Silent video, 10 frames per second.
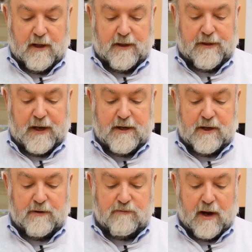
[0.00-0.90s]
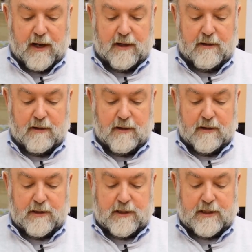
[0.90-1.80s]
thunder and rain,
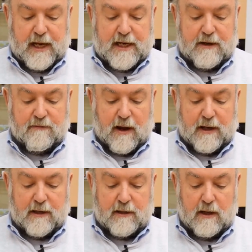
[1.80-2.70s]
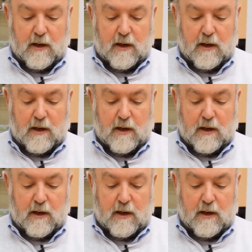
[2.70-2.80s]
steady rain,